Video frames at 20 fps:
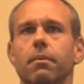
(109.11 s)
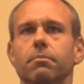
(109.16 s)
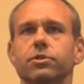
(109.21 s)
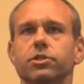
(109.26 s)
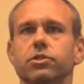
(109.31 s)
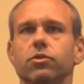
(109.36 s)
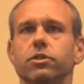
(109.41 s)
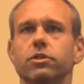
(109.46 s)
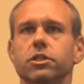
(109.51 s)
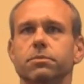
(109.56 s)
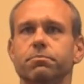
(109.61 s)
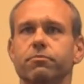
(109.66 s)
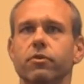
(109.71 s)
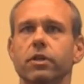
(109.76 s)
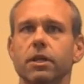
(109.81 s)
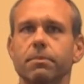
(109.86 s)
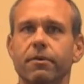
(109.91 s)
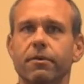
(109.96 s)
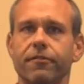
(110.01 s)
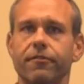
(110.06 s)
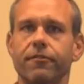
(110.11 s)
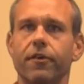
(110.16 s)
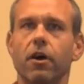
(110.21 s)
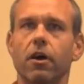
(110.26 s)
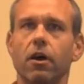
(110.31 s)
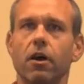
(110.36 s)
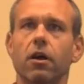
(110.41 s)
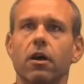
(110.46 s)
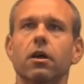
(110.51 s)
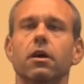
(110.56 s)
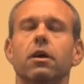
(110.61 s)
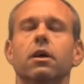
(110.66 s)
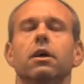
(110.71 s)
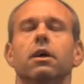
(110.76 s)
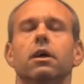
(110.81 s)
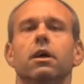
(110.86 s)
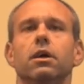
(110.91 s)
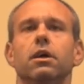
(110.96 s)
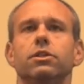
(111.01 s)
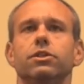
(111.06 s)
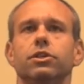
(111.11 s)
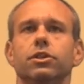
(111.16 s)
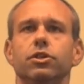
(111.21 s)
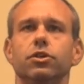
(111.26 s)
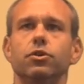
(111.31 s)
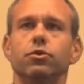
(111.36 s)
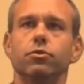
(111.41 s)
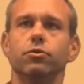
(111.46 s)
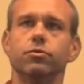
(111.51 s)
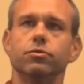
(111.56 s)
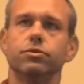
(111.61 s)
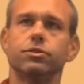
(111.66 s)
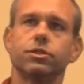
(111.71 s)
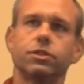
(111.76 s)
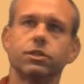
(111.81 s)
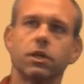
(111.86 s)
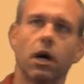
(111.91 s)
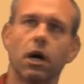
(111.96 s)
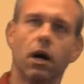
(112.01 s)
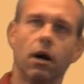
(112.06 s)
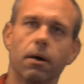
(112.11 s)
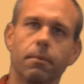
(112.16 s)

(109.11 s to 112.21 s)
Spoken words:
students really prefer to use